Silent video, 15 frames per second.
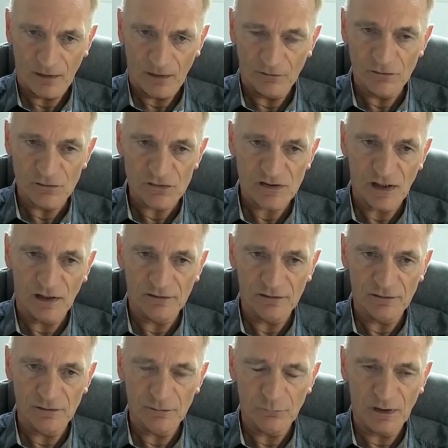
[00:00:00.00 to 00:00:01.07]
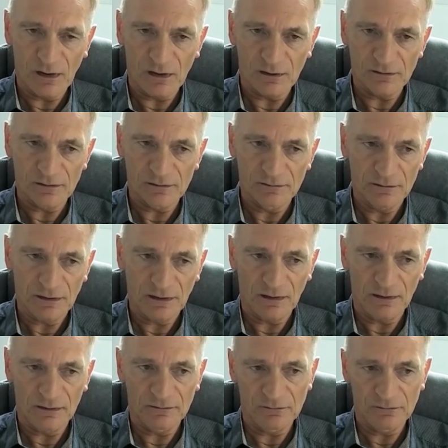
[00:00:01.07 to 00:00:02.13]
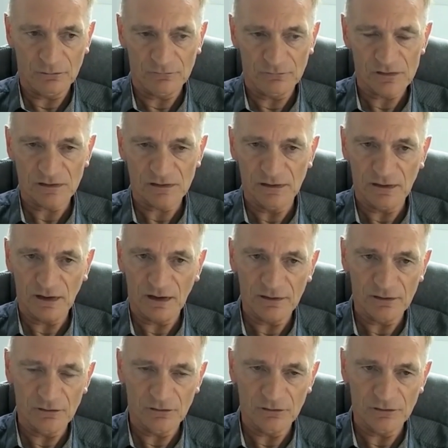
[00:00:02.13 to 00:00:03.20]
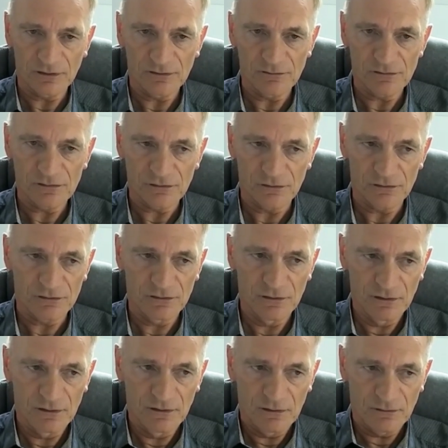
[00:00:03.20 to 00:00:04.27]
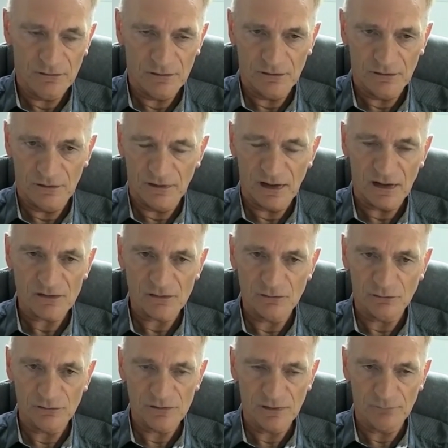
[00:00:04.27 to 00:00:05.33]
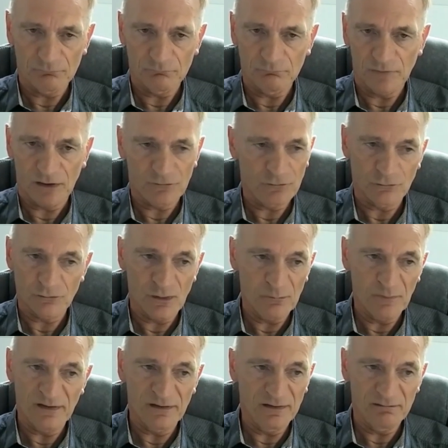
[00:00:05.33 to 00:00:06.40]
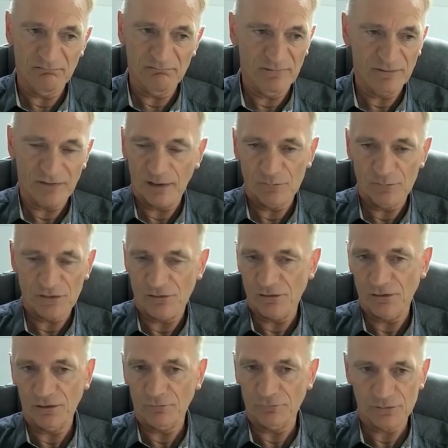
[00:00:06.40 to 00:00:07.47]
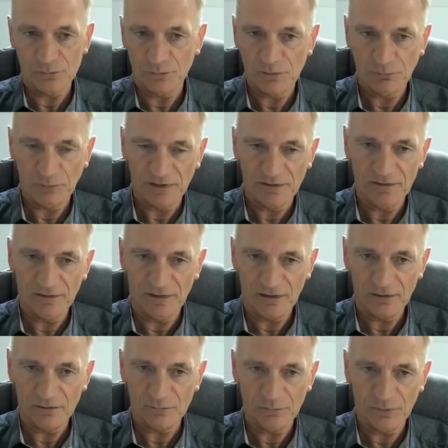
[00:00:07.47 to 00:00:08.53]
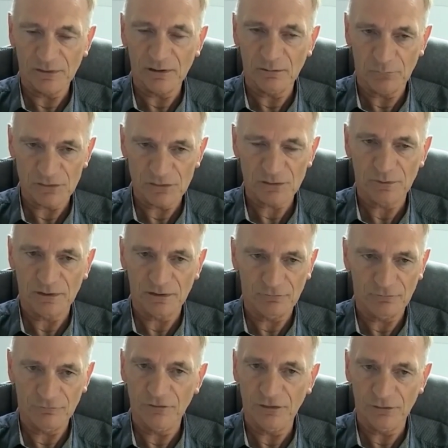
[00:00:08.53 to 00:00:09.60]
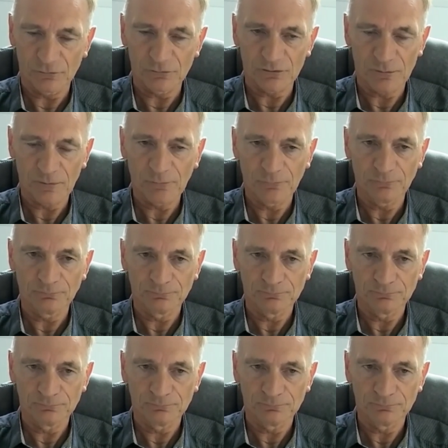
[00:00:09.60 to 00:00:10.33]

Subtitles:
understanding that we had. And obviously it carried on into the national team. I don't know how many times the three of us would have played together, but it must have been a fair old amount.